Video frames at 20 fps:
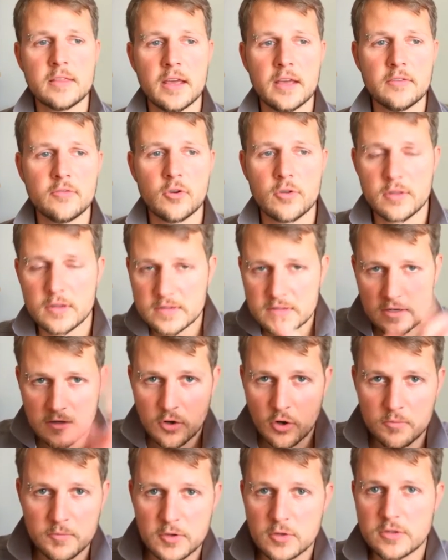They've got this little
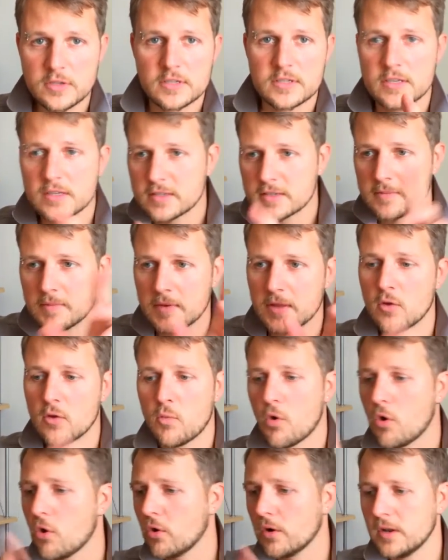computer system in the
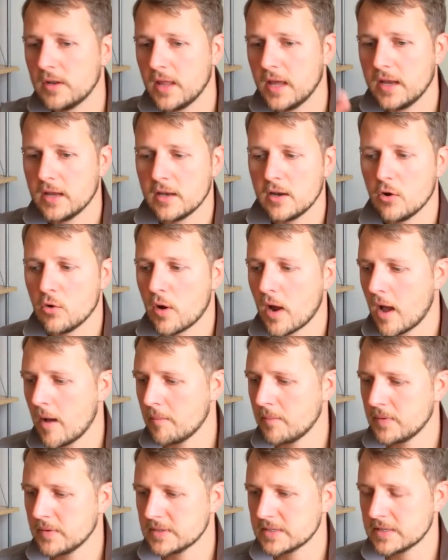wall and they can look
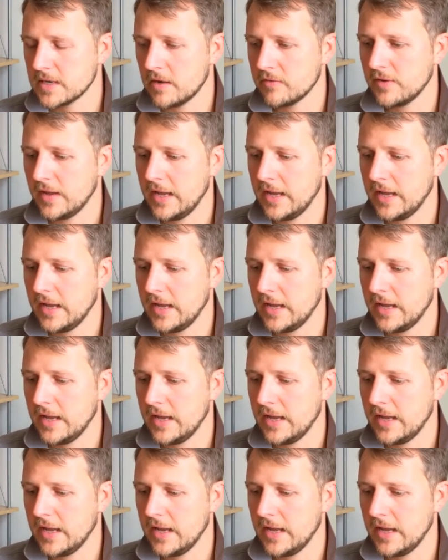up stuff,